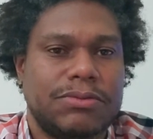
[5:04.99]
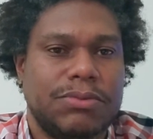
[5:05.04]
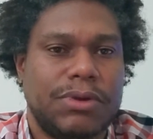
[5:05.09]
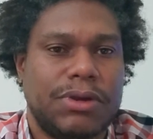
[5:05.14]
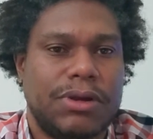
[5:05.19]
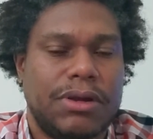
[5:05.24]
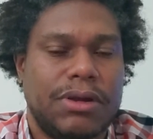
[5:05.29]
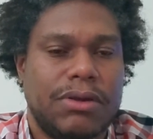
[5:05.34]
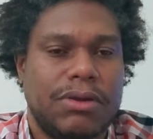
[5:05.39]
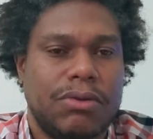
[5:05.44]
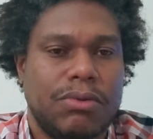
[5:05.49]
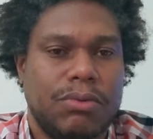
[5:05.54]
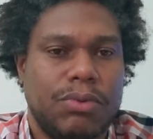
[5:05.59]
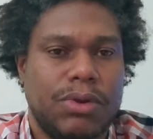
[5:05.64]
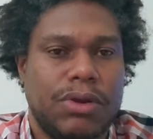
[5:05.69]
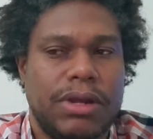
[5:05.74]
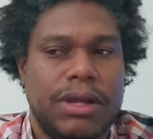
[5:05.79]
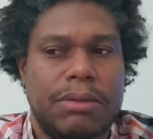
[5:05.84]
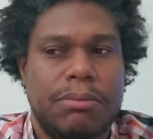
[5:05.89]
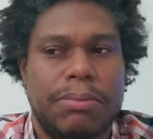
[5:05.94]
where
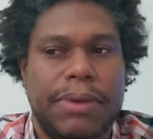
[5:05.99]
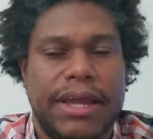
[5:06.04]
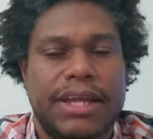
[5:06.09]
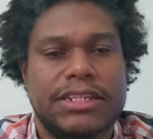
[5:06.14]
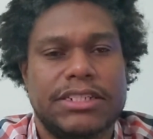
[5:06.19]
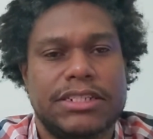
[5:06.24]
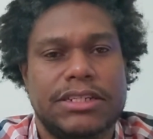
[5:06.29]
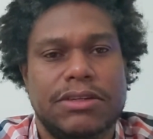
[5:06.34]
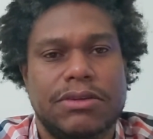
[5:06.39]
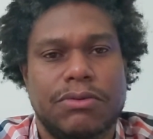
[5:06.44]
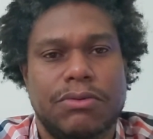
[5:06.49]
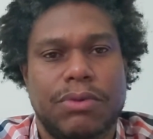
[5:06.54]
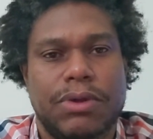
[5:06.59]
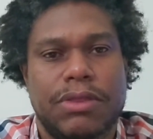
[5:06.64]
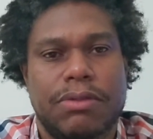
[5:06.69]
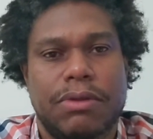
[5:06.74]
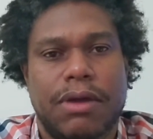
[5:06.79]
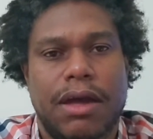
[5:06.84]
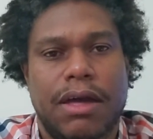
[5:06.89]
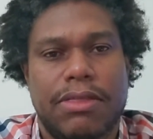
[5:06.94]
we're impatient with
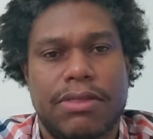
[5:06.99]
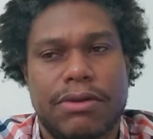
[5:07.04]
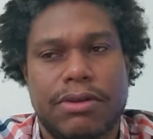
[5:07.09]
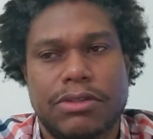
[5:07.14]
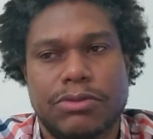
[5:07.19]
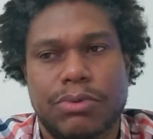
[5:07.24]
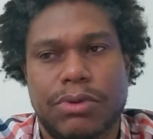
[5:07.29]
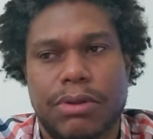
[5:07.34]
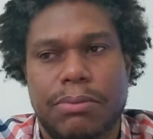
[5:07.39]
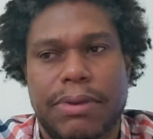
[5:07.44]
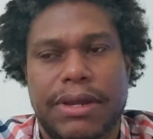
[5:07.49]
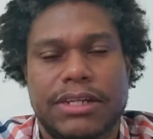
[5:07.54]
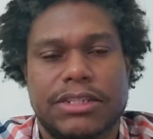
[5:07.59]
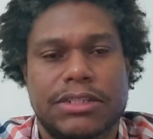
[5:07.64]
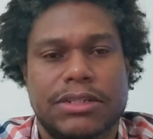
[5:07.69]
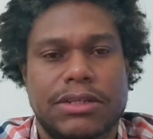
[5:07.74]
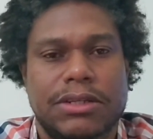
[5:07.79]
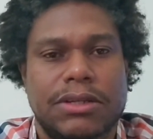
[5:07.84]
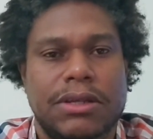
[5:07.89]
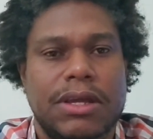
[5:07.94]
others, we're
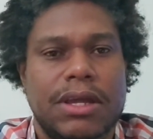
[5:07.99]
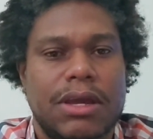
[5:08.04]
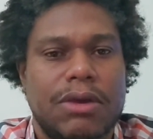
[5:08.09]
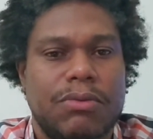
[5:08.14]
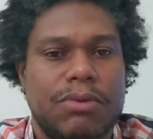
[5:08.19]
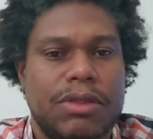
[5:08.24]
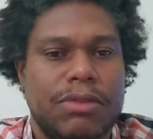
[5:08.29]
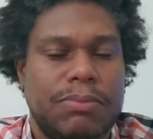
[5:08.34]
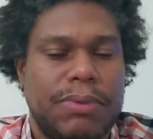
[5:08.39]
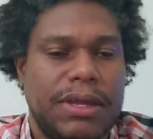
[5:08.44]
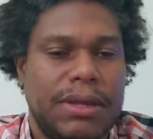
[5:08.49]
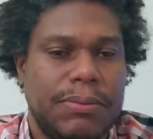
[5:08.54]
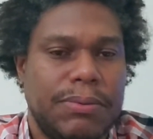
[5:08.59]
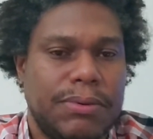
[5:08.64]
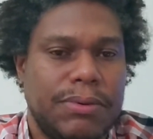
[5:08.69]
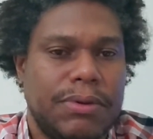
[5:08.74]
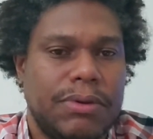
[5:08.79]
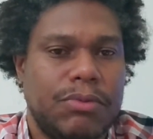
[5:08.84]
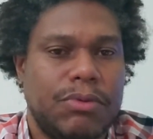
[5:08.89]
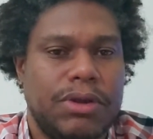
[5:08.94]
impatient with
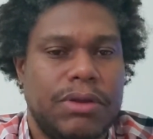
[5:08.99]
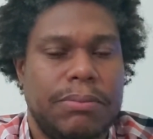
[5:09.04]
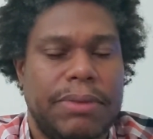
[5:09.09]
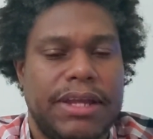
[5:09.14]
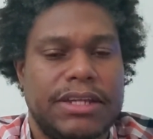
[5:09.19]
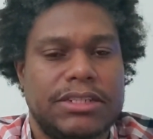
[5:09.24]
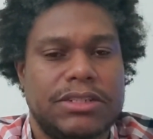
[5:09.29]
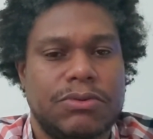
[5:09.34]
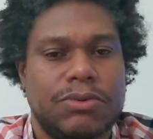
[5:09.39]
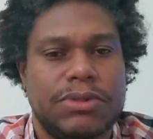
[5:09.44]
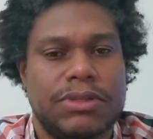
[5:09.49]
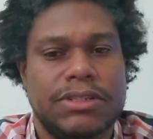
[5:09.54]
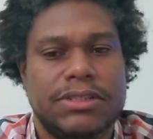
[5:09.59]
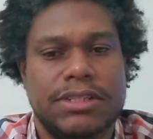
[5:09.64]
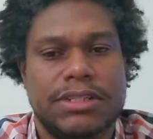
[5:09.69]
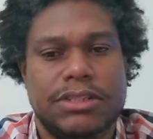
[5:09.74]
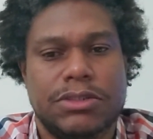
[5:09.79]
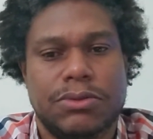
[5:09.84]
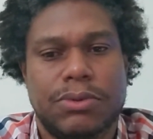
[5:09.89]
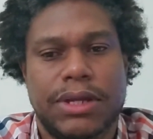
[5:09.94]
people, we're impatient with the
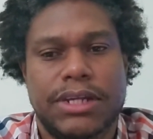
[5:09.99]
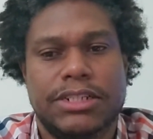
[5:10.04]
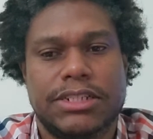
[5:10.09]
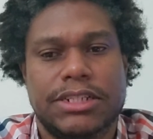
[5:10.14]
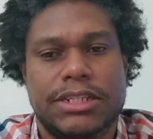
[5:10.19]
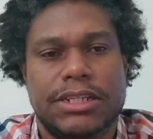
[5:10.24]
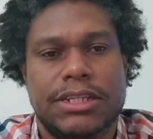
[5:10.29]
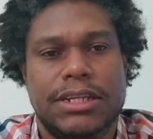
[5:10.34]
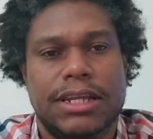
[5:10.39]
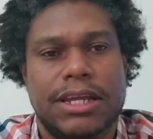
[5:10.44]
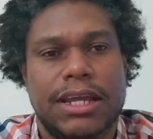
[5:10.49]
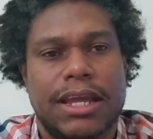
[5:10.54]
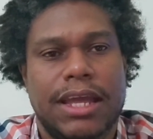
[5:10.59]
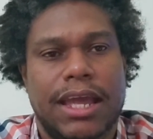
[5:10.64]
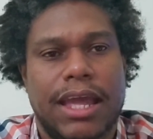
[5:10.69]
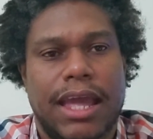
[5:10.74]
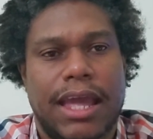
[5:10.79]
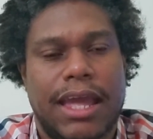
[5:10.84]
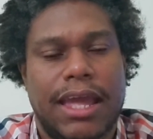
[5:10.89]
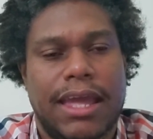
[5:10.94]
situation.
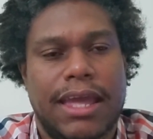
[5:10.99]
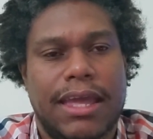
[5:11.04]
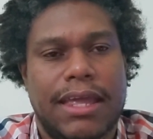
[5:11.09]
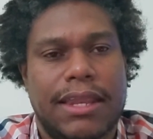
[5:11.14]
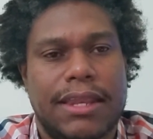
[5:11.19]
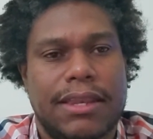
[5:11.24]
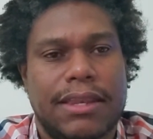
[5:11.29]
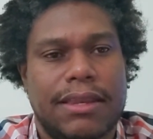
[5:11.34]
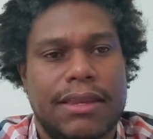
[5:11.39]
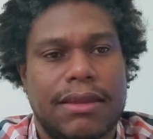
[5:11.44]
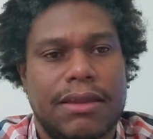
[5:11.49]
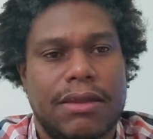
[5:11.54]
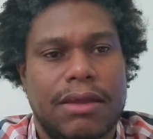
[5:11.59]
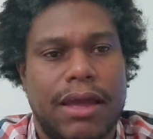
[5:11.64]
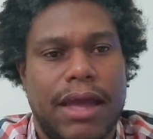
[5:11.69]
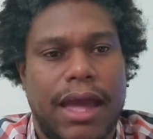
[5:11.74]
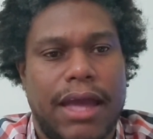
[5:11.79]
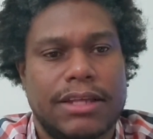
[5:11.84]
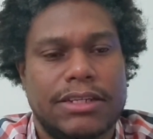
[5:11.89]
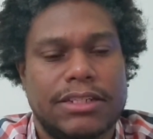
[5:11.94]
And
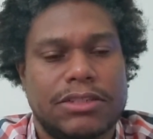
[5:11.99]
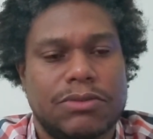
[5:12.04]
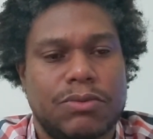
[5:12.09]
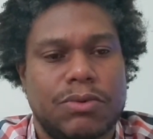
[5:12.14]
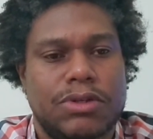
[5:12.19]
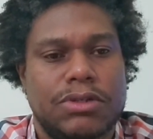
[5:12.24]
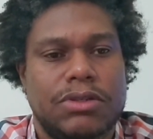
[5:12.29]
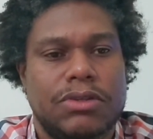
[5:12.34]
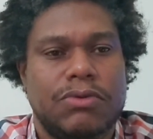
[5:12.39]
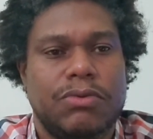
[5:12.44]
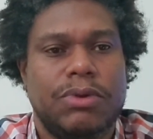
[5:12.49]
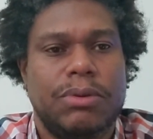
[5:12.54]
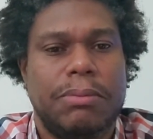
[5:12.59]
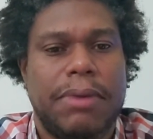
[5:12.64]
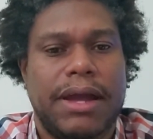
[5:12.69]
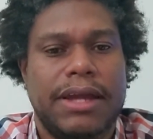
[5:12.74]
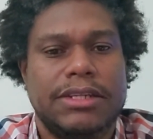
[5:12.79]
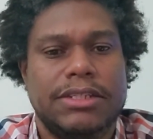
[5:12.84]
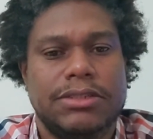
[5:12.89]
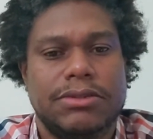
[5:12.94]
I just want to
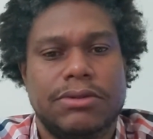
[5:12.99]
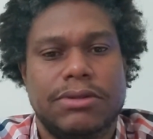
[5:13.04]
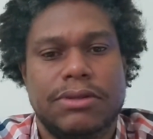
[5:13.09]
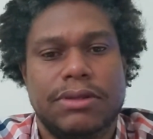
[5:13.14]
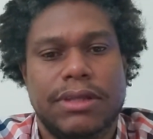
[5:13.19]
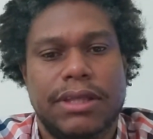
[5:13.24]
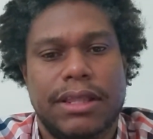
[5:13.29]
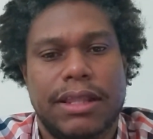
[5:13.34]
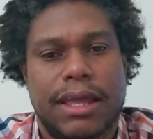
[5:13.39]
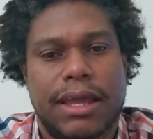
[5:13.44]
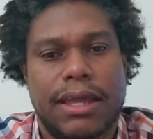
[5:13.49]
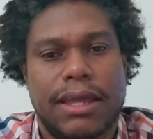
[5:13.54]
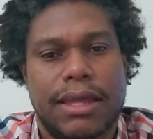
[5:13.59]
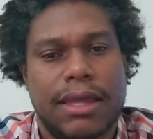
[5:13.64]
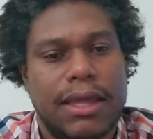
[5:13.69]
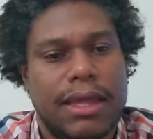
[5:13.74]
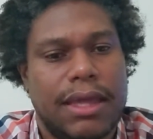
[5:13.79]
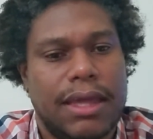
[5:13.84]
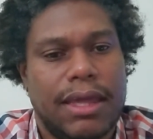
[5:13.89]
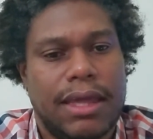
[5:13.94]
remind you, like,
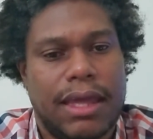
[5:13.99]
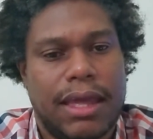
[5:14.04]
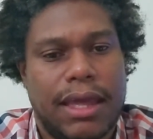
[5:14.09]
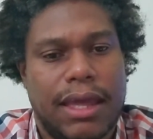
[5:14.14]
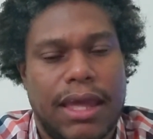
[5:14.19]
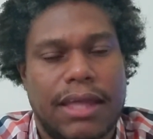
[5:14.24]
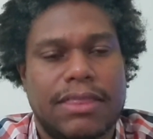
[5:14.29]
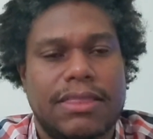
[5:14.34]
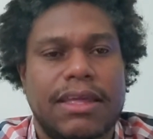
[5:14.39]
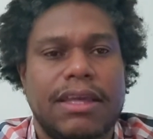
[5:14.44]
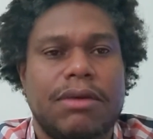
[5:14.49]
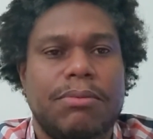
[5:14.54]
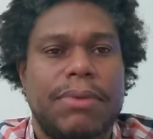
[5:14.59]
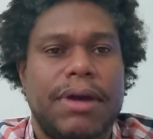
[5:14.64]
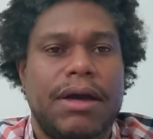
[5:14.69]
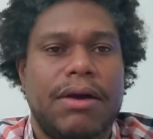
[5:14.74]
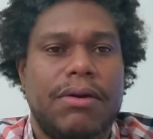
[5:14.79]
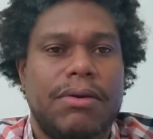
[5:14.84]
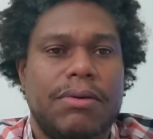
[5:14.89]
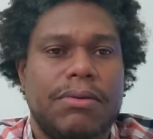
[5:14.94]
hey, think
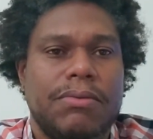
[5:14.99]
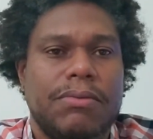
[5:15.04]
about